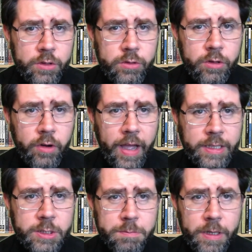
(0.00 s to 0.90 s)
who
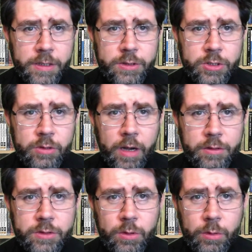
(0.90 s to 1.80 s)
grants peace to our
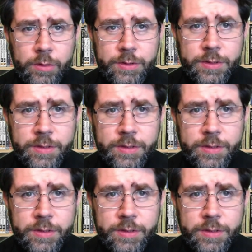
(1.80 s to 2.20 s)
souls.